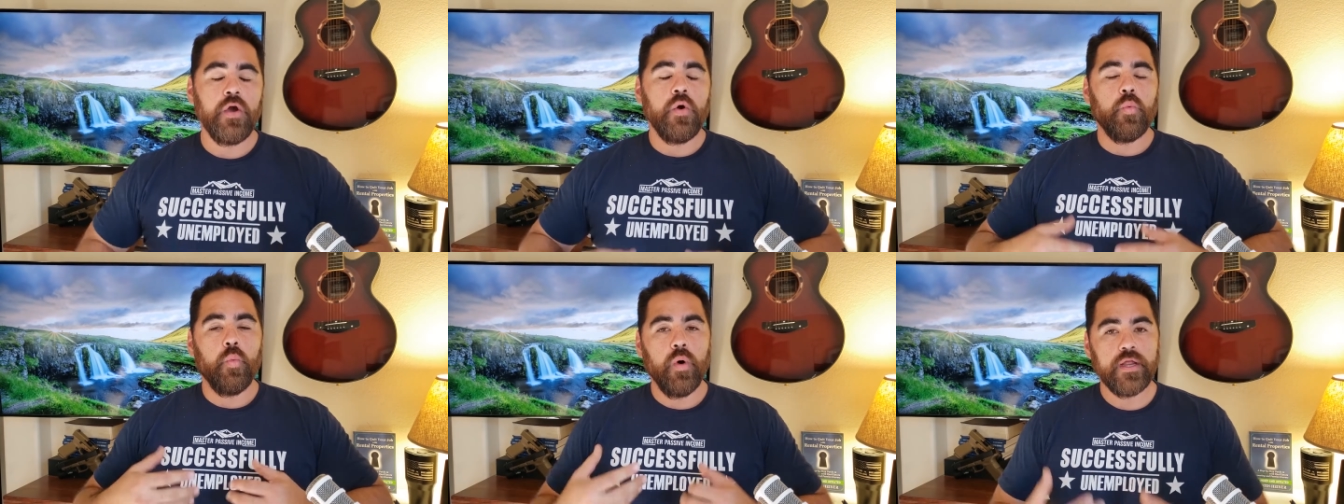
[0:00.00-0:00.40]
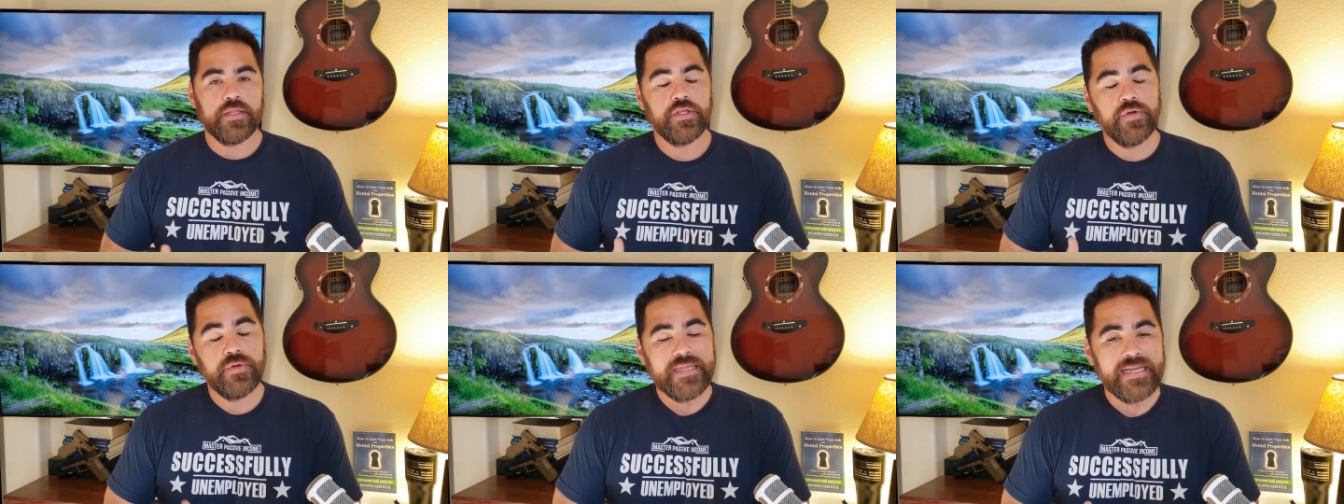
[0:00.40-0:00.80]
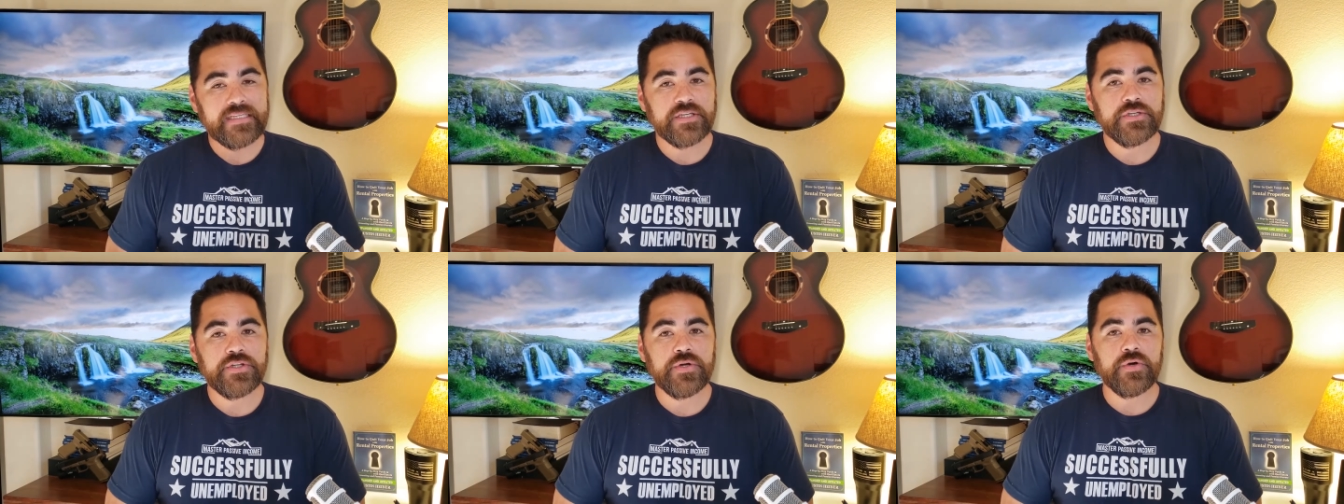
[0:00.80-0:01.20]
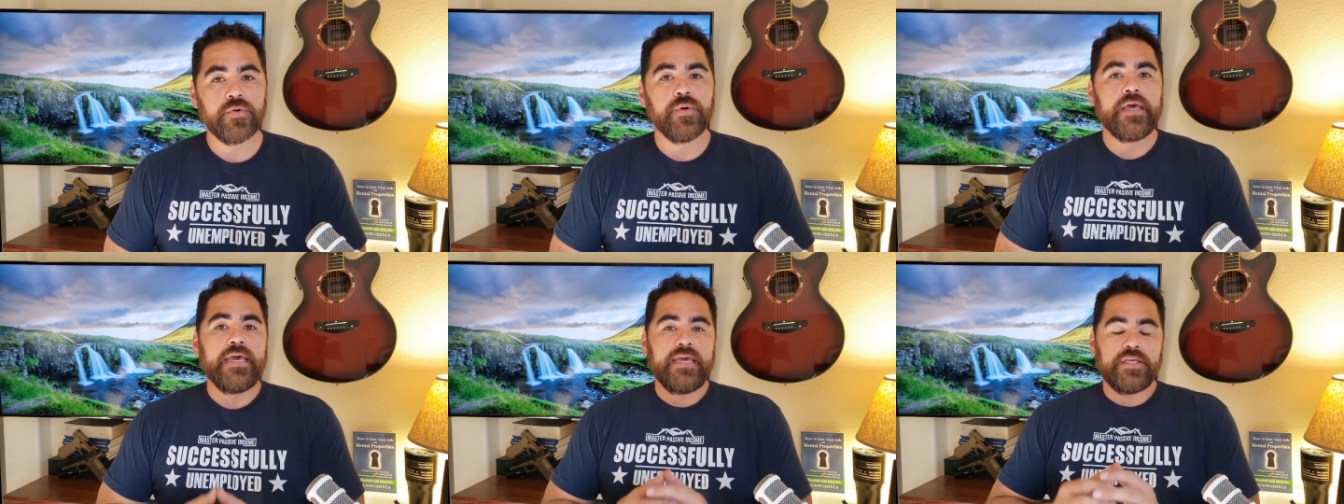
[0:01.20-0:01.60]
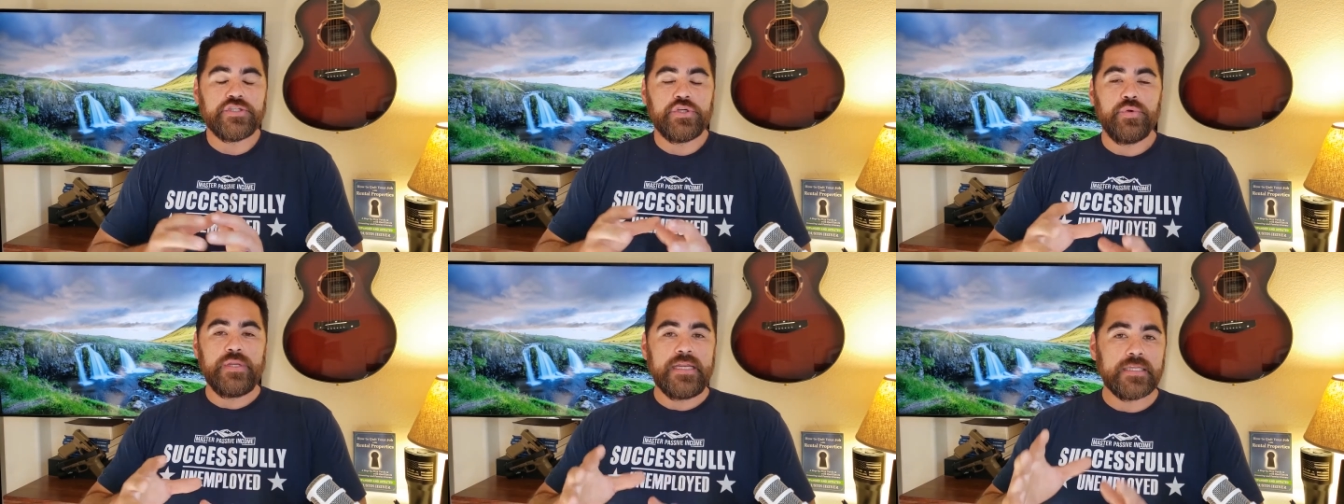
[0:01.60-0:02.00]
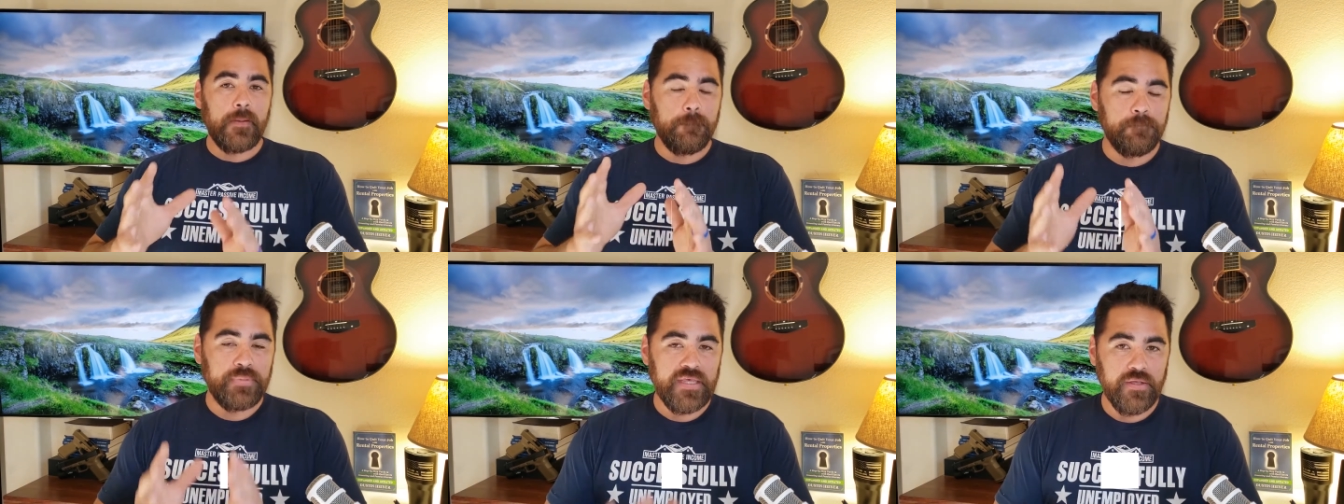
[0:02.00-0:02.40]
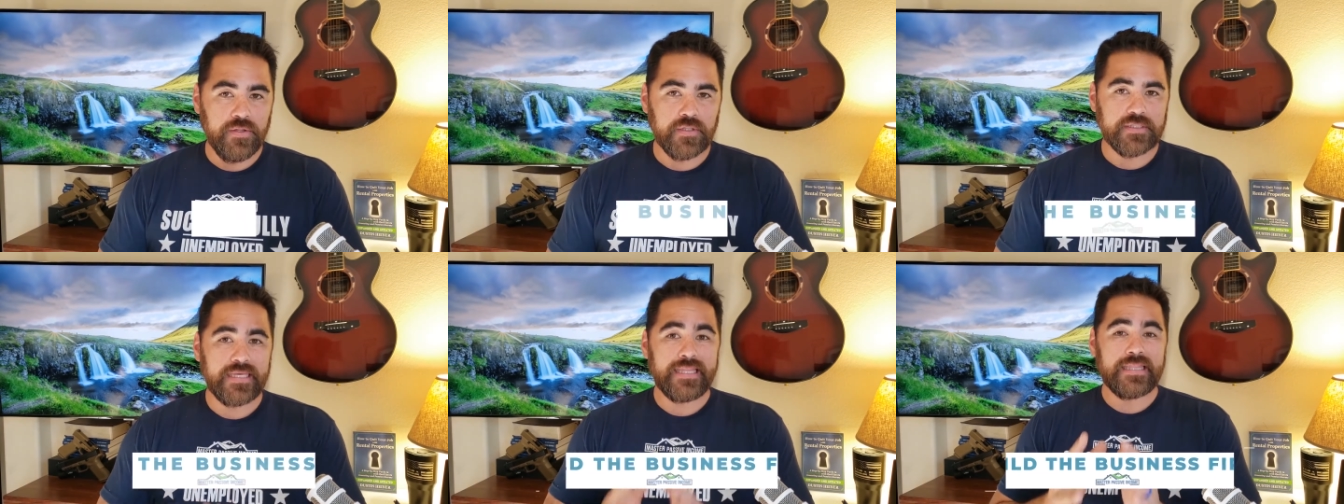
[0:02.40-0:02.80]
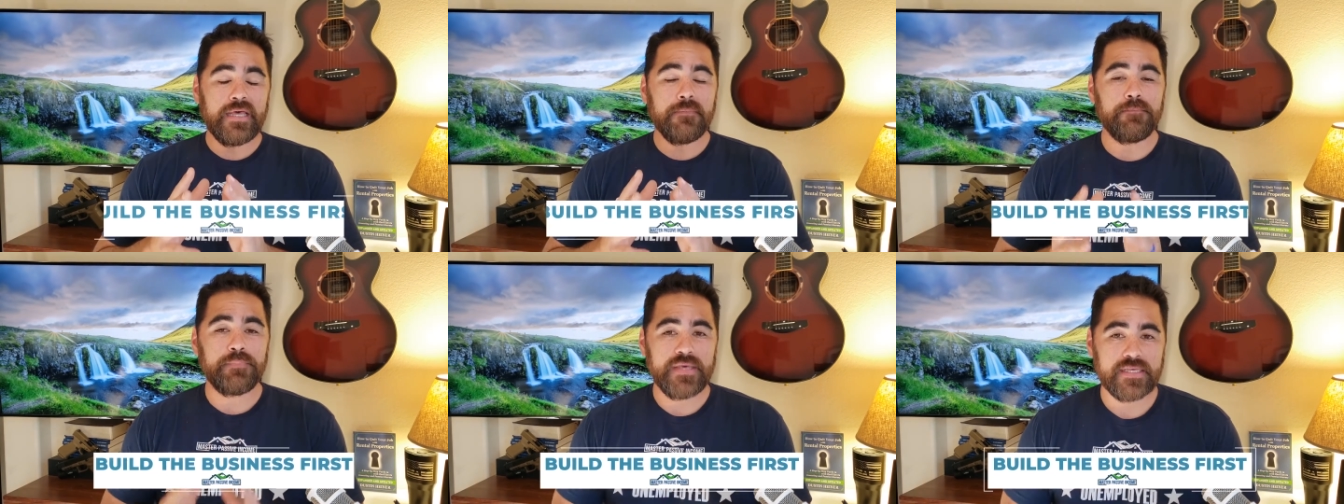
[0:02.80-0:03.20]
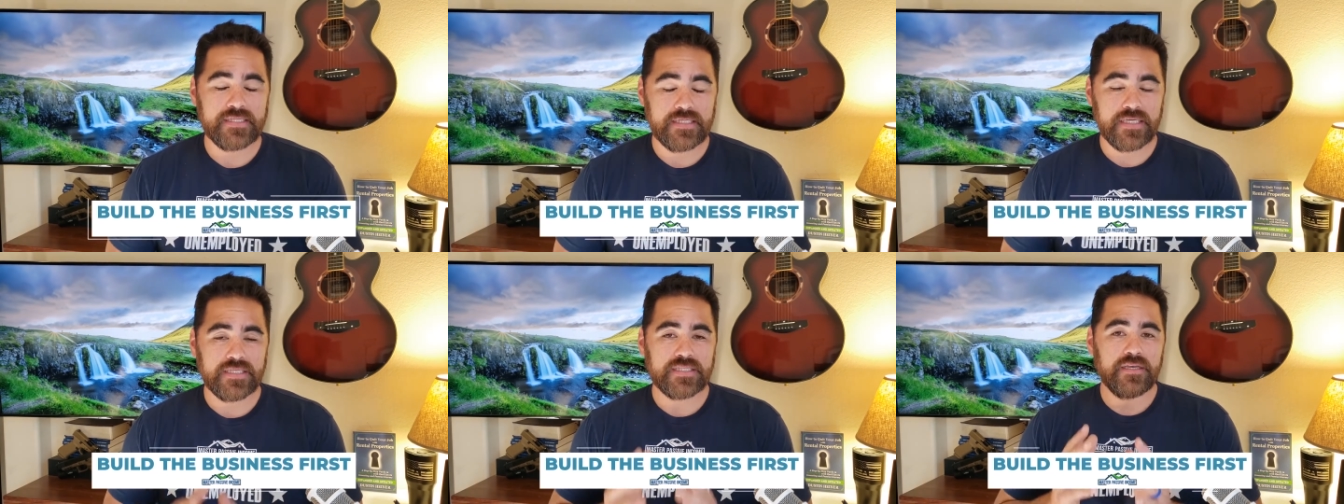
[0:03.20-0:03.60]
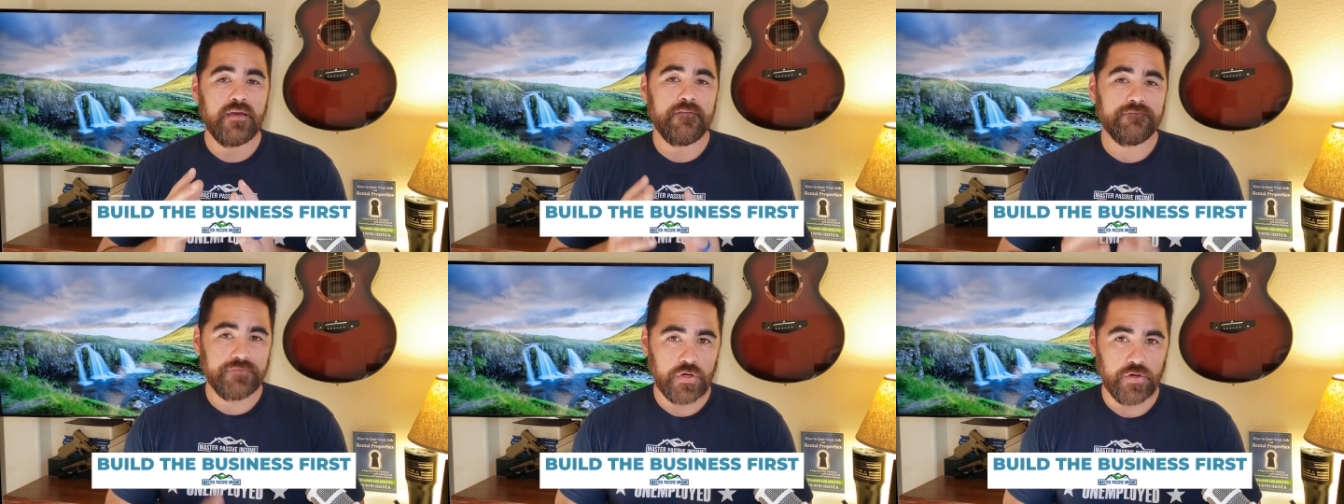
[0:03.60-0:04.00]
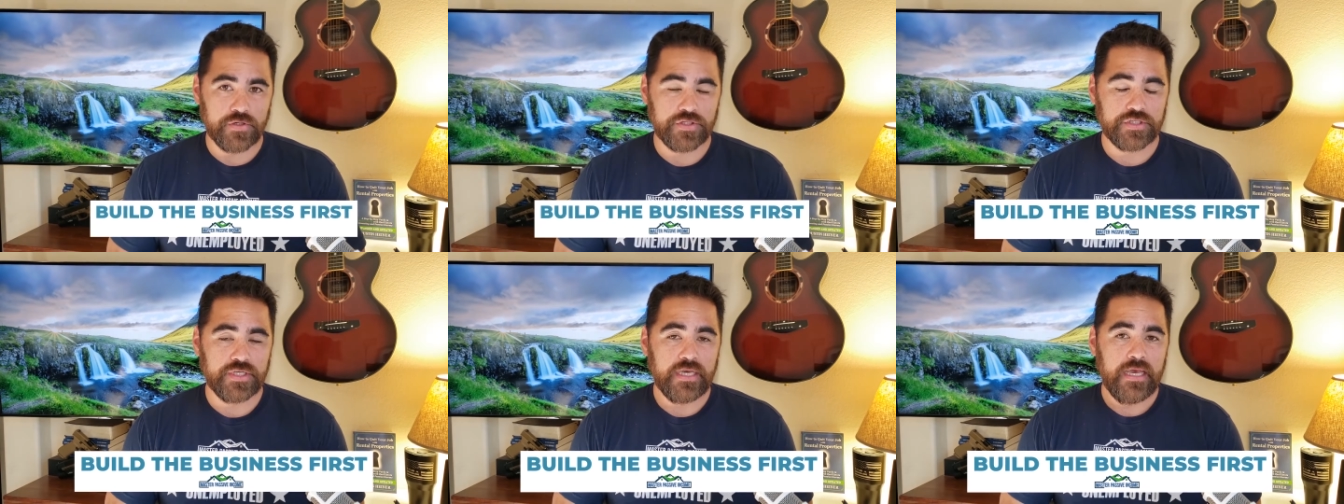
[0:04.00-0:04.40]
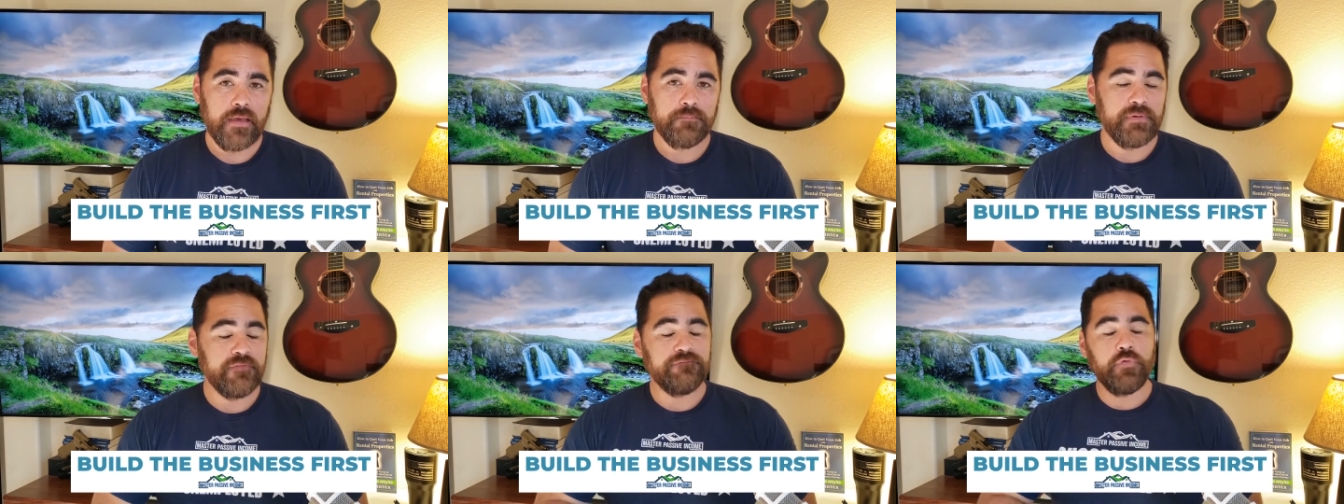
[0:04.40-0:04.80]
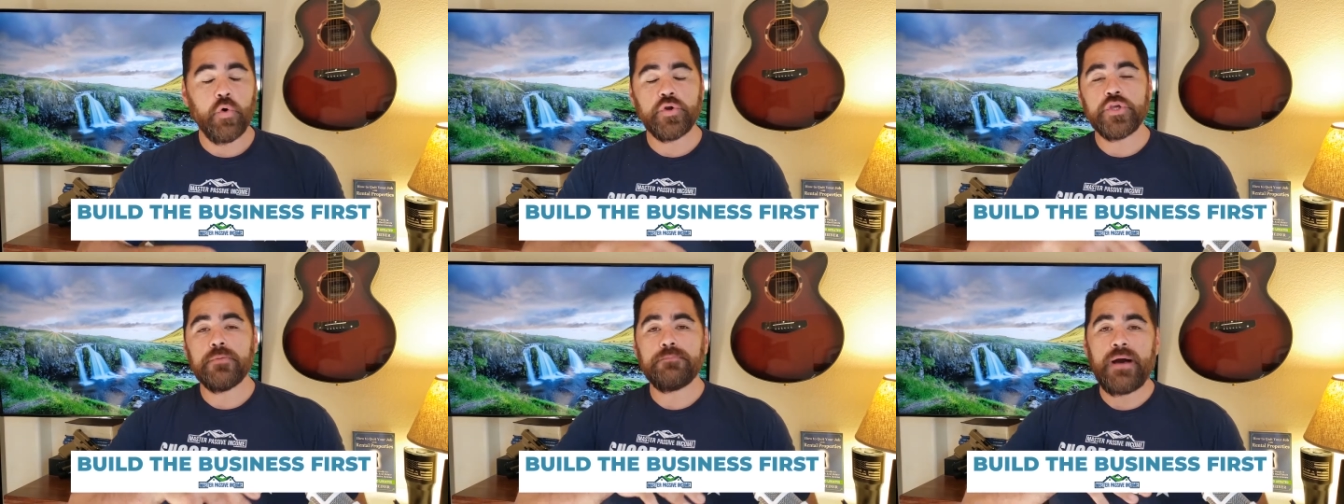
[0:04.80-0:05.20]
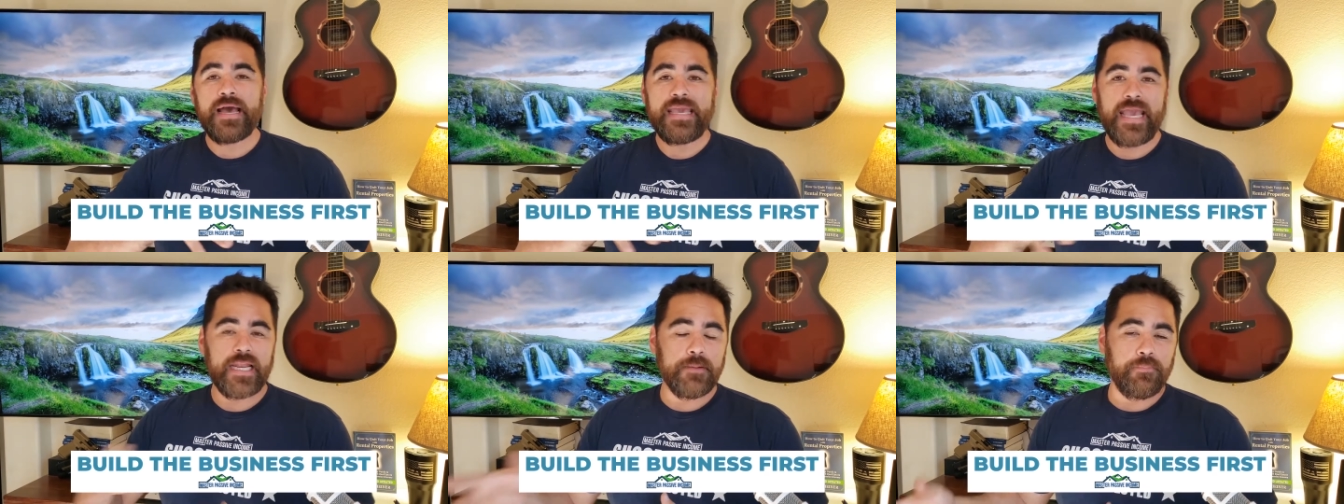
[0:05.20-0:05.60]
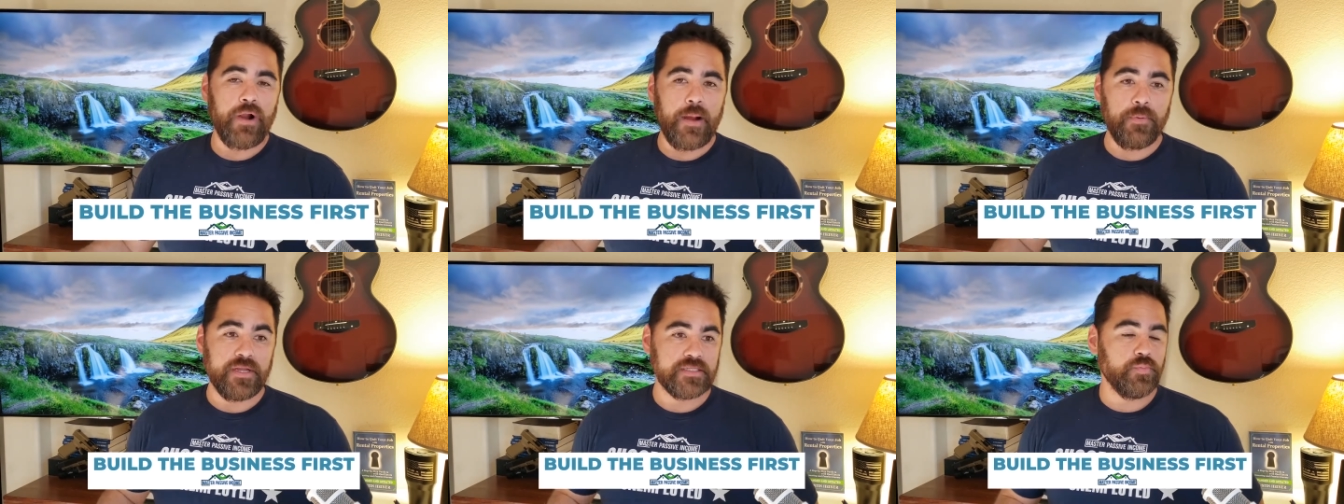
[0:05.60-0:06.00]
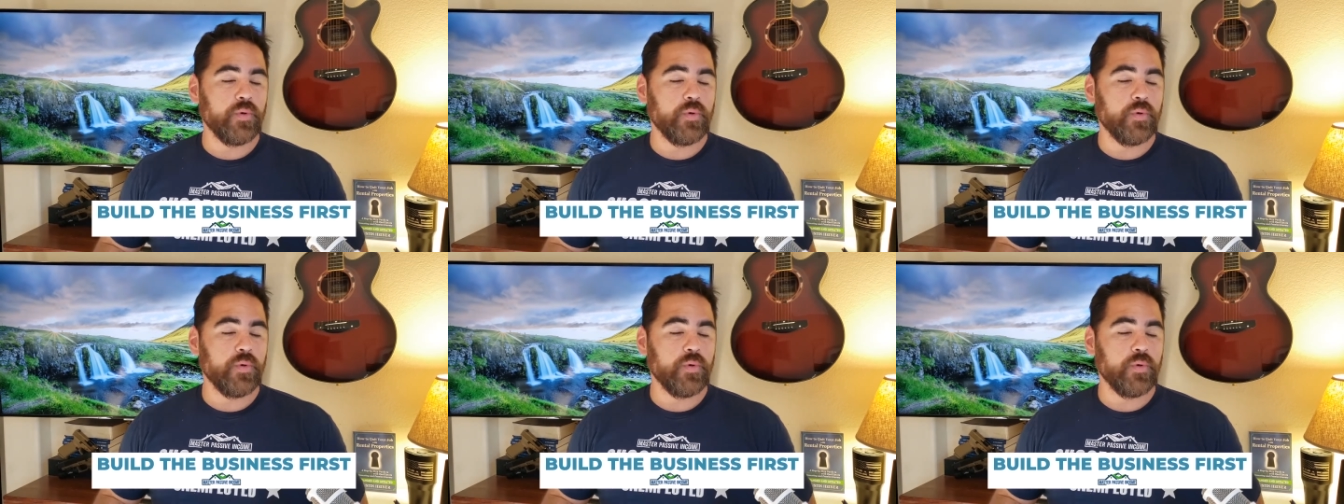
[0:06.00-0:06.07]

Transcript: What you need to do is you need to build the business first before you buy any properties.